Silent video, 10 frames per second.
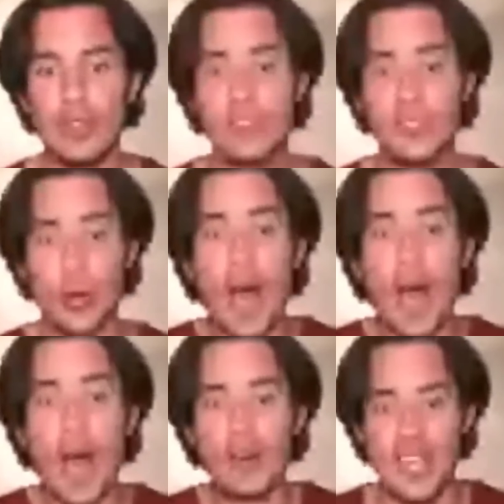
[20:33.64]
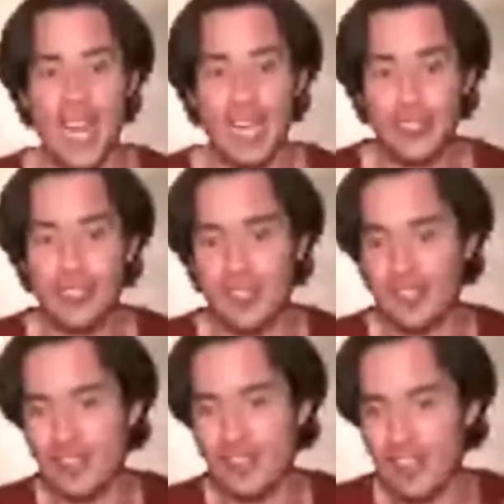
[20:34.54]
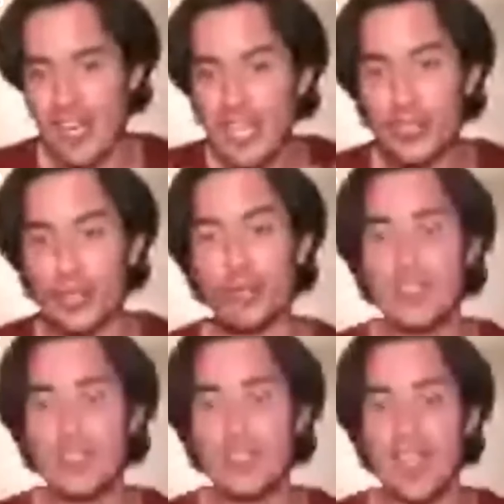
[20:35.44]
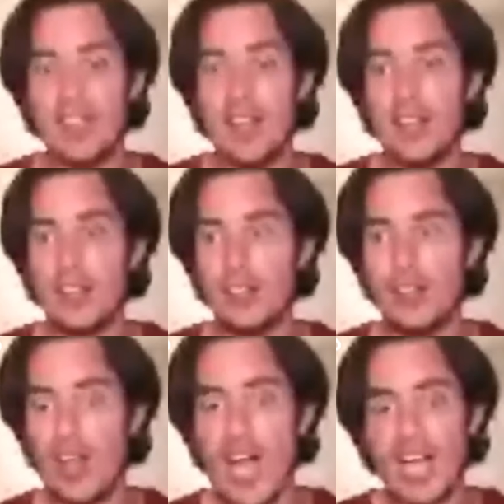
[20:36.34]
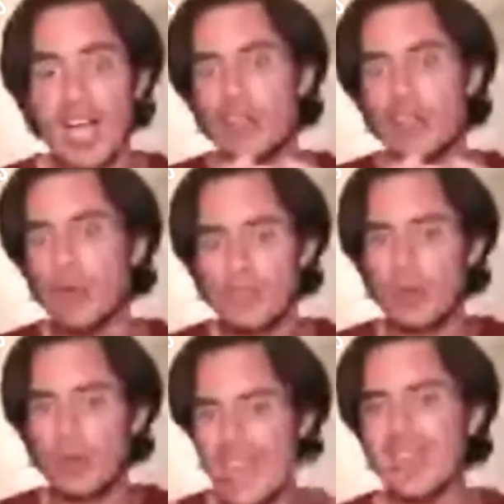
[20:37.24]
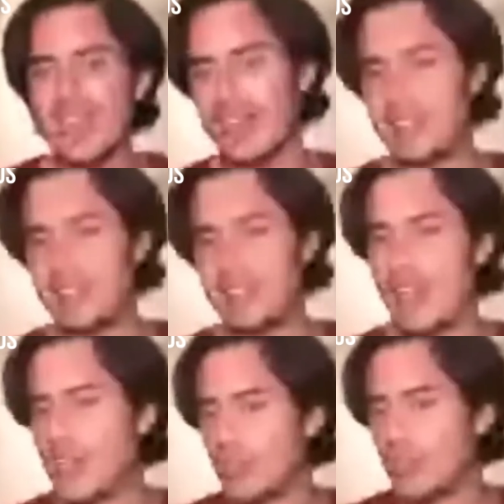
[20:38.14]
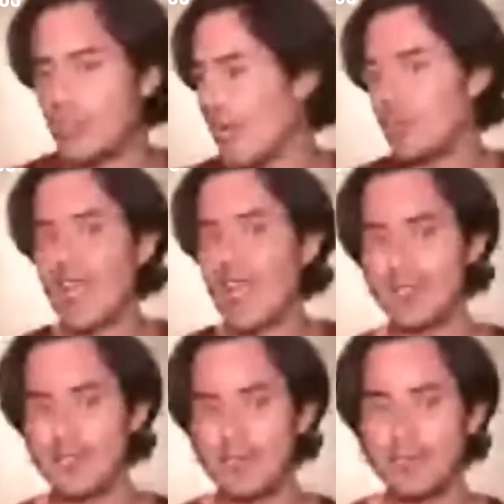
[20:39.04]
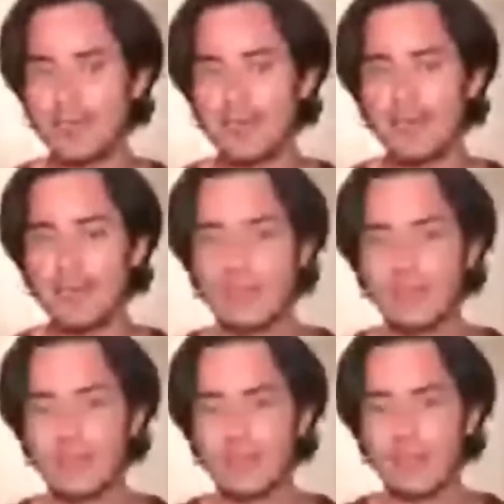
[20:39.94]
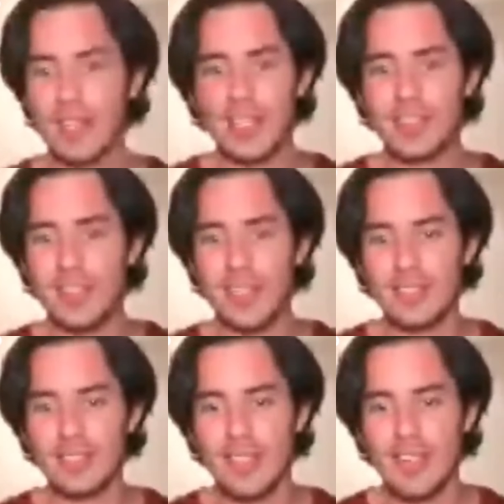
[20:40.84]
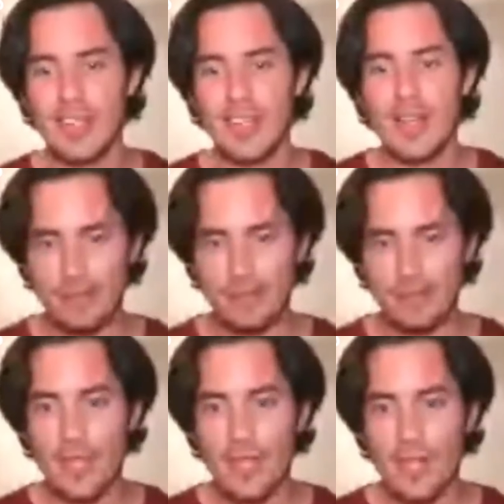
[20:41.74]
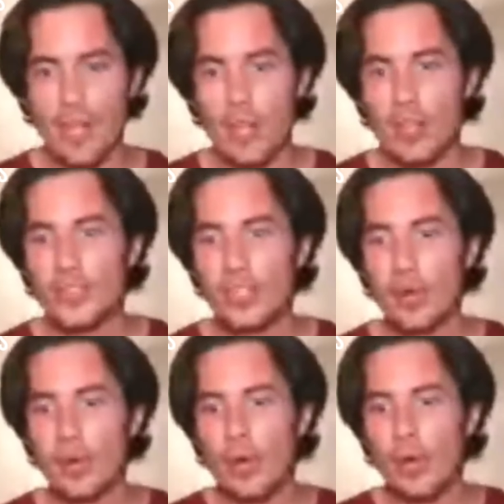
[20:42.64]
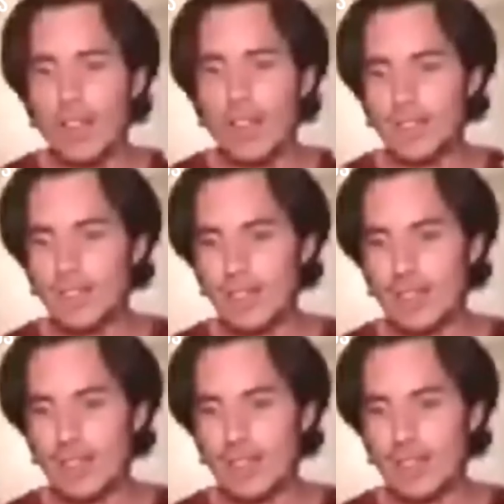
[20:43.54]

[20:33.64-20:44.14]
So our nature would say, I don't know, so anything is the truth. I don't know, I don't care. And that's it. So let's